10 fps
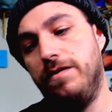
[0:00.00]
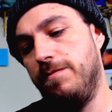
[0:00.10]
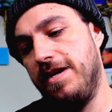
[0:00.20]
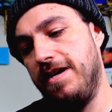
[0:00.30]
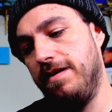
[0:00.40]
I was
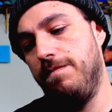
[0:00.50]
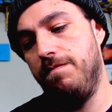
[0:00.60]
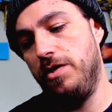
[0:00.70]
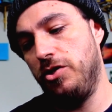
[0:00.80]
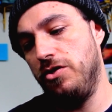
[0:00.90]
making a
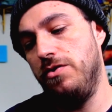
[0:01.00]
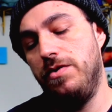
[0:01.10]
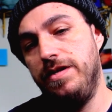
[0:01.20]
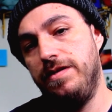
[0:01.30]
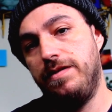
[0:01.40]
bunch of
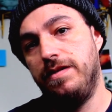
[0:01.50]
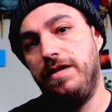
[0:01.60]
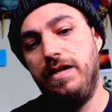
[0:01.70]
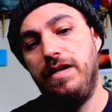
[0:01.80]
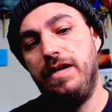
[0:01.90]
noise,
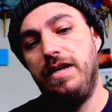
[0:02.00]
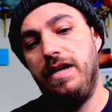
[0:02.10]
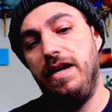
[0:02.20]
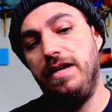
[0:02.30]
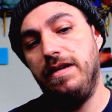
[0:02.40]

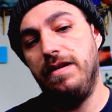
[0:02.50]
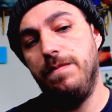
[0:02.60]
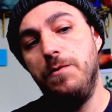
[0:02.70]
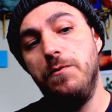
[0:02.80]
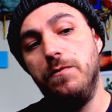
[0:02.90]
and he didn't
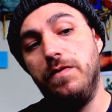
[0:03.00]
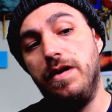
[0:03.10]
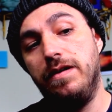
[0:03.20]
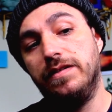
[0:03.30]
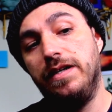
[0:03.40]
move. And
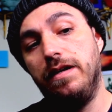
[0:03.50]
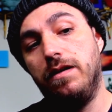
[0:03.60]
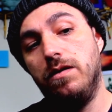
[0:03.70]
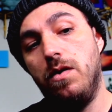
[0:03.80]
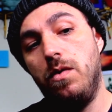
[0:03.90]
I was
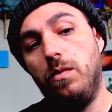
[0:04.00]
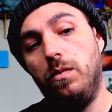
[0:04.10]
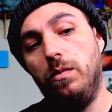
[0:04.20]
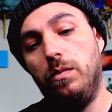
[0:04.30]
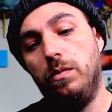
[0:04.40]
like, oh.